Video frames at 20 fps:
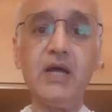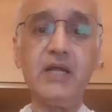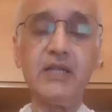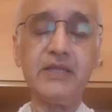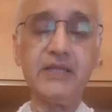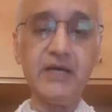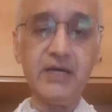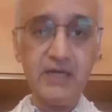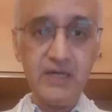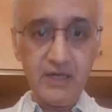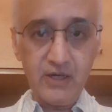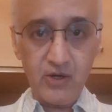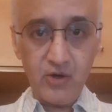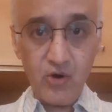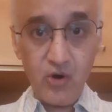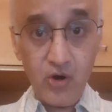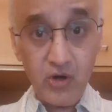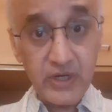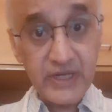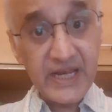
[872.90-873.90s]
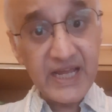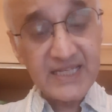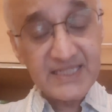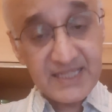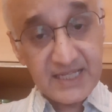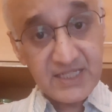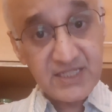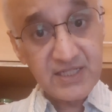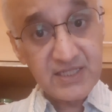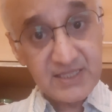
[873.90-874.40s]
The
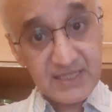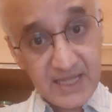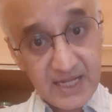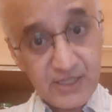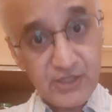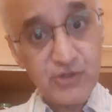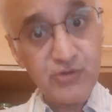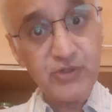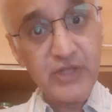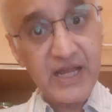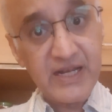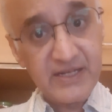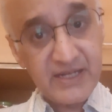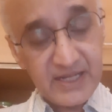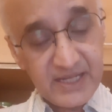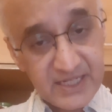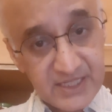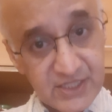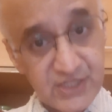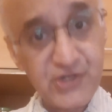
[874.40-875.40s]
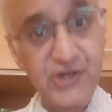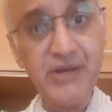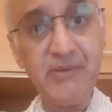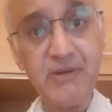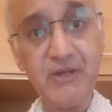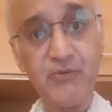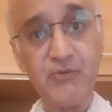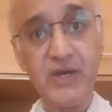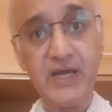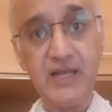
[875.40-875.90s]
organizations that do that
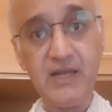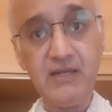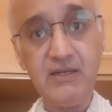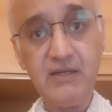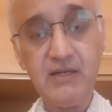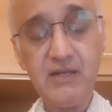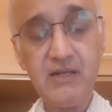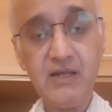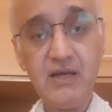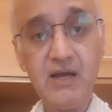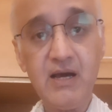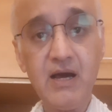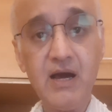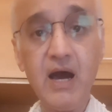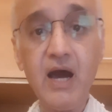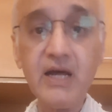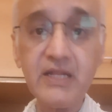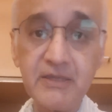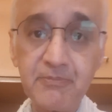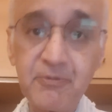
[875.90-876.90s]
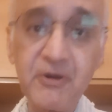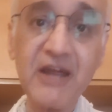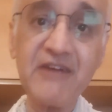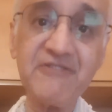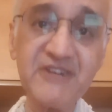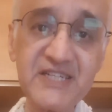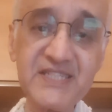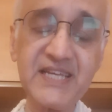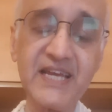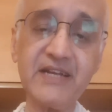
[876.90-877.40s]
extremely well are the
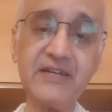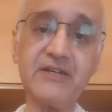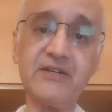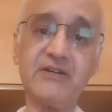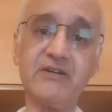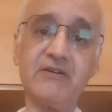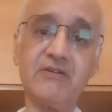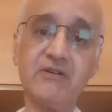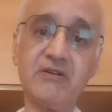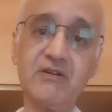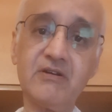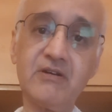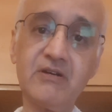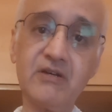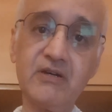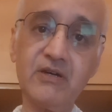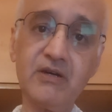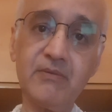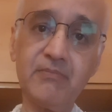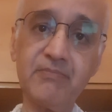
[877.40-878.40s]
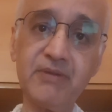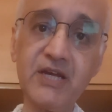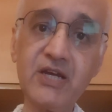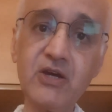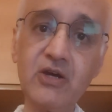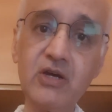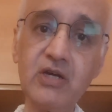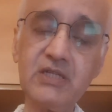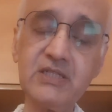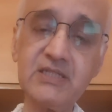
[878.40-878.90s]
private sector,
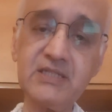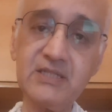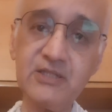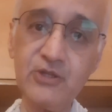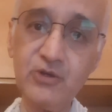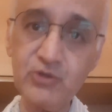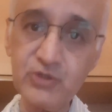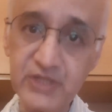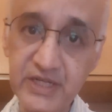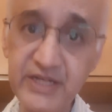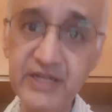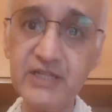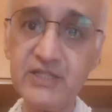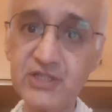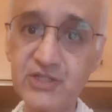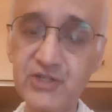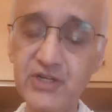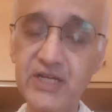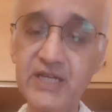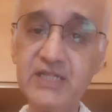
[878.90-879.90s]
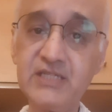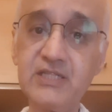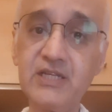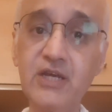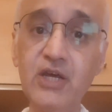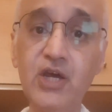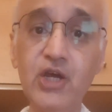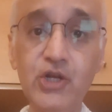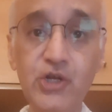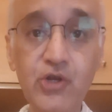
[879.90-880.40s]
because those industries
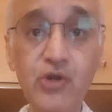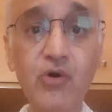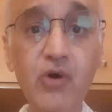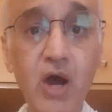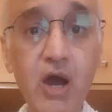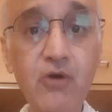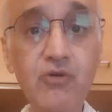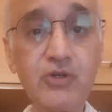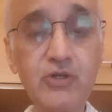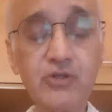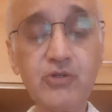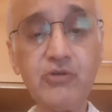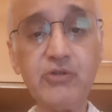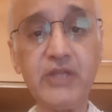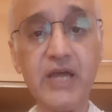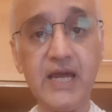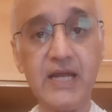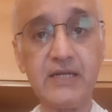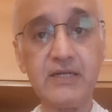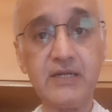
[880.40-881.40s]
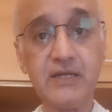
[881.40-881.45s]
know how to do that.